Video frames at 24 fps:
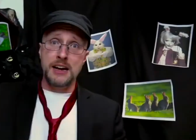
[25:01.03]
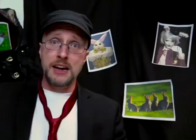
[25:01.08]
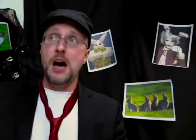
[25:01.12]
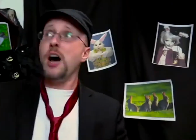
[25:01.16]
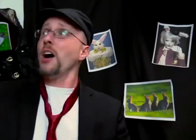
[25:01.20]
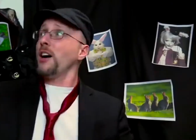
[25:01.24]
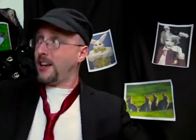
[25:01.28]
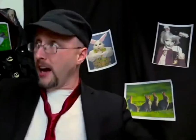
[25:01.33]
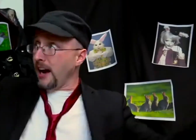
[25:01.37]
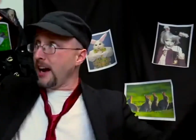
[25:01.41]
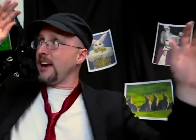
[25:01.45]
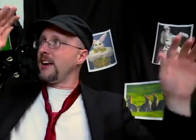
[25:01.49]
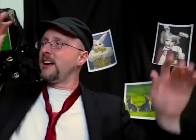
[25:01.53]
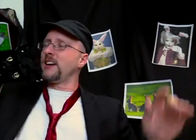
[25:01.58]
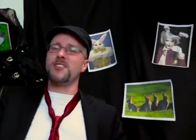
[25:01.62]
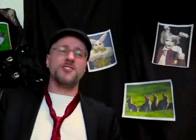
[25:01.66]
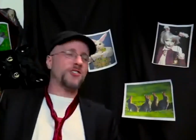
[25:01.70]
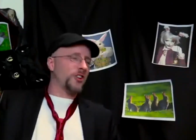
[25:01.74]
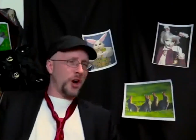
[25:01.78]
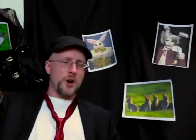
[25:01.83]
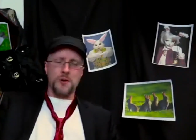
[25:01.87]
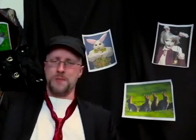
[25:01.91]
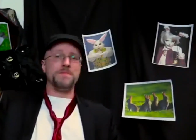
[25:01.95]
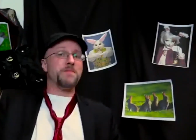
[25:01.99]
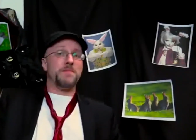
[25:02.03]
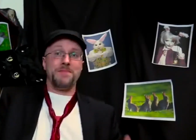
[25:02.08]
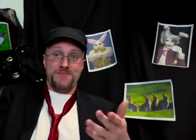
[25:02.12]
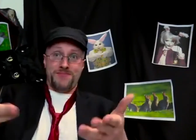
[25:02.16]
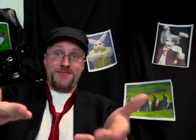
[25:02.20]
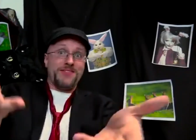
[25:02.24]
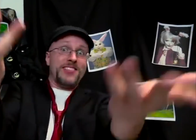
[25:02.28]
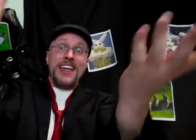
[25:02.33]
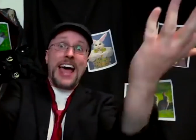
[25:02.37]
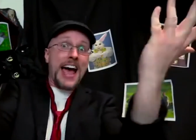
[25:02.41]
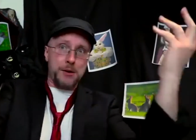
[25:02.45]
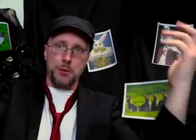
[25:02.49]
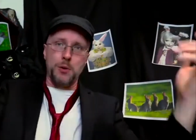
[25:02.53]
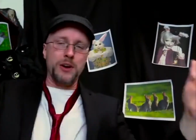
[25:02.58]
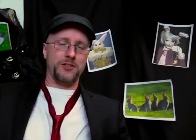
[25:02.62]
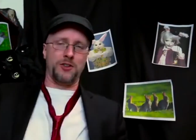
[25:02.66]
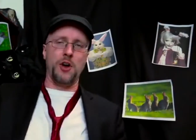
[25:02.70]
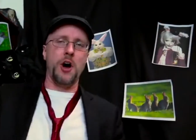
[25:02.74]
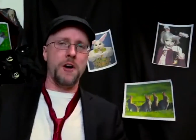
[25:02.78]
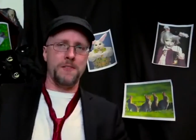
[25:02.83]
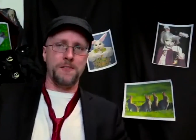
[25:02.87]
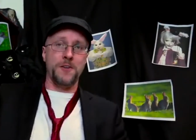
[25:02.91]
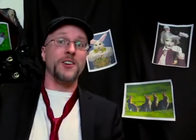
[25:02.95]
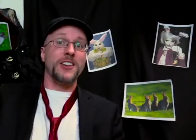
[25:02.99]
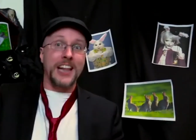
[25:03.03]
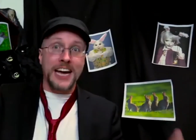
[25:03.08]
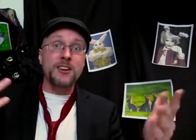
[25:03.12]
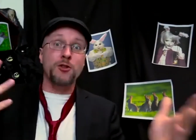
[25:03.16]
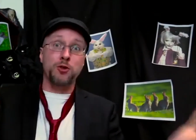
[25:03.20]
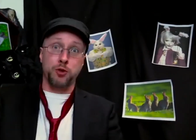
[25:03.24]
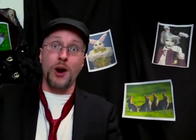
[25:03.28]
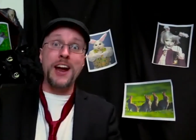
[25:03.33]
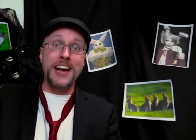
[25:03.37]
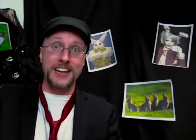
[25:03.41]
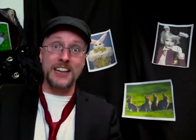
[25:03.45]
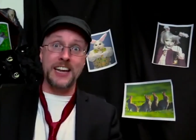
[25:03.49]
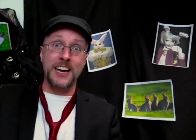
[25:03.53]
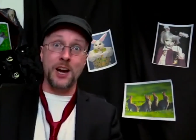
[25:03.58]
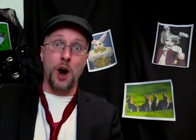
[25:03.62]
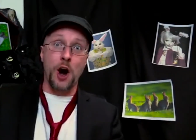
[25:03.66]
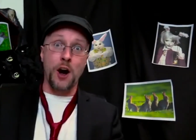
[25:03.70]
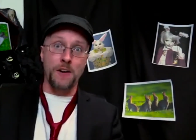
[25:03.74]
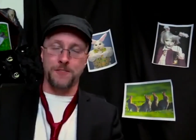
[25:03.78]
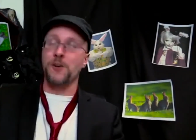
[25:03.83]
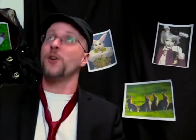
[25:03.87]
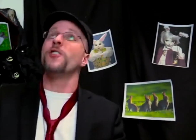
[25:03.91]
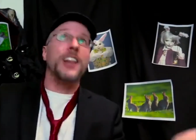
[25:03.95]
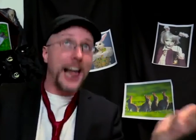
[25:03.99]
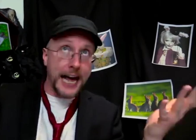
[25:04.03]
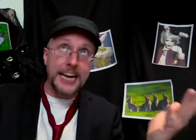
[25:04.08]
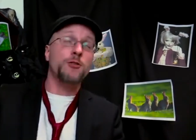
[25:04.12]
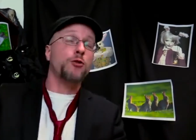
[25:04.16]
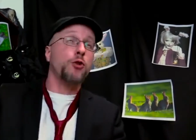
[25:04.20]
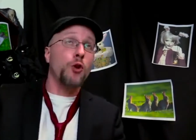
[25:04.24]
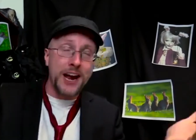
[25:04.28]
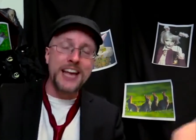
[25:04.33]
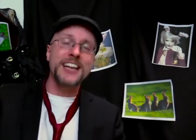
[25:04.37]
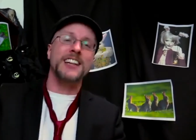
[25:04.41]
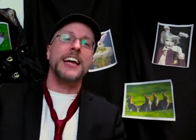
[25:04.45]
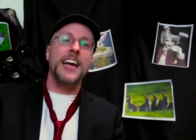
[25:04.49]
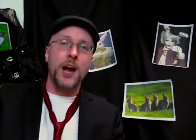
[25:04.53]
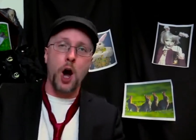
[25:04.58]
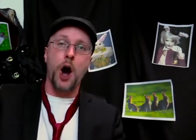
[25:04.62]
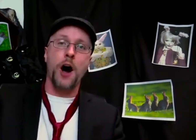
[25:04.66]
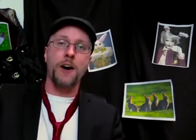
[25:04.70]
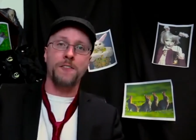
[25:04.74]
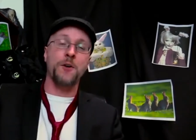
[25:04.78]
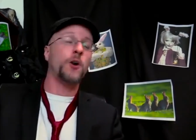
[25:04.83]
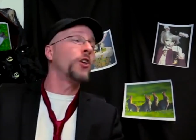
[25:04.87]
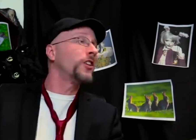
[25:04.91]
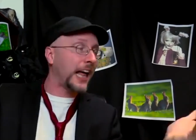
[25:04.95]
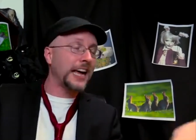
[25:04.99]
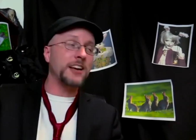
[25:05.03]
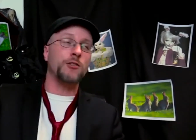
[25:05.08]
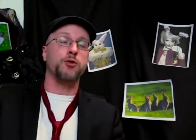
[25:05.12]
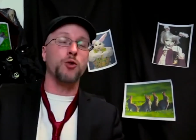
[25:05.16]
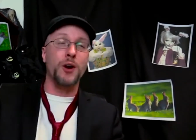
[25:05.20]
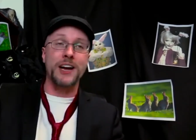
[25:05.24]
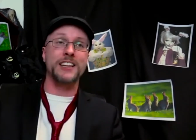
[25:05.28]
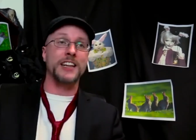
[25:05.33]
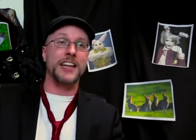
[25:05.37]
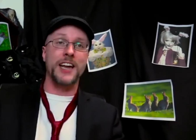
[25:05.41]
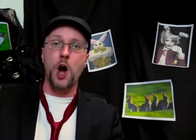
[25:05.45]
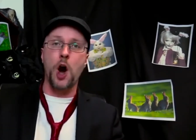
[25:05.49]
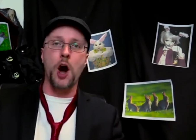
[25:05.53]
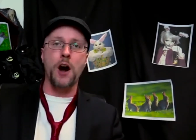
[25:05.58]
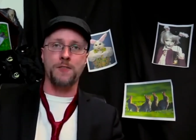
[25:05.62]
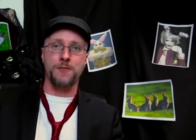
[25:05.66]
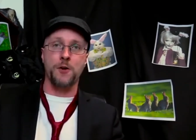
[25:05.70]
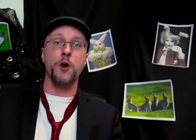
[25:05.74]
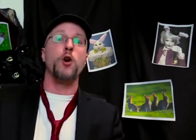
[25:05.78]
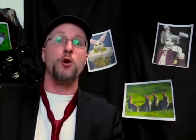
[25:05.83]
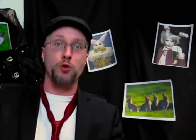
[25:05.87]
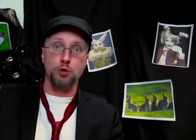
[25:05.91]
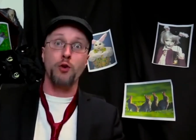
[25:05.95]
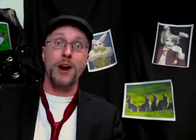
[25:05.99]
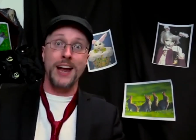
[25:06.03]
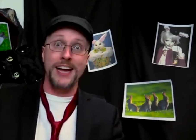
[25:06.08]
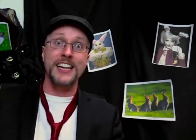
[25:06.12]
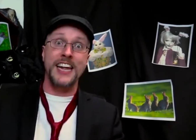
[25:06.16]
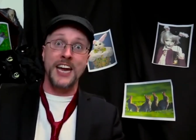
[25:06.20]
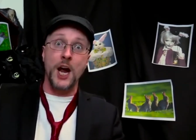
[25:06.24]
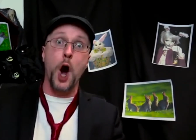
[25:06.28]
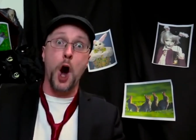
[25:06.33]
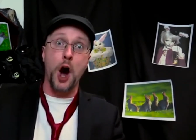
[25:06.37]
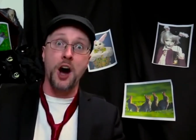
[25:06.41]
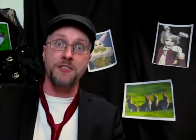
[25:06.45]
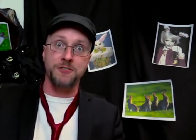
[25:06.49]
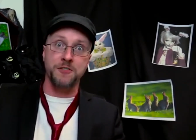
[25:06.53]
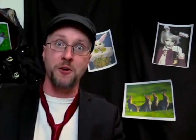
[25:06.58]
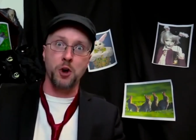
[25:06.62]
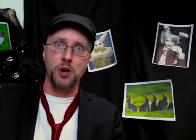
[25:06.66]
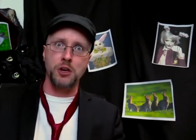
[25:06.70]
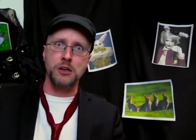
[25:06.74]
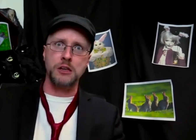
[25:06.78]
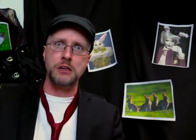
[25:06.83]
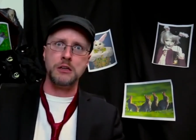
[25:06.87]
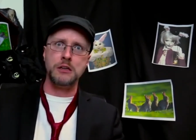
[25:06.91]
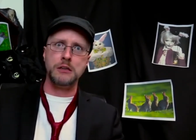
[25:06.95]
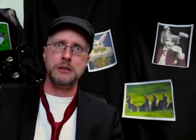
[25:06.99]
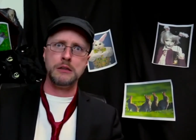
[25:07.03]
Okay, so that was awful. Like, really awful. Like, really awful. Like, really awful. Really awful.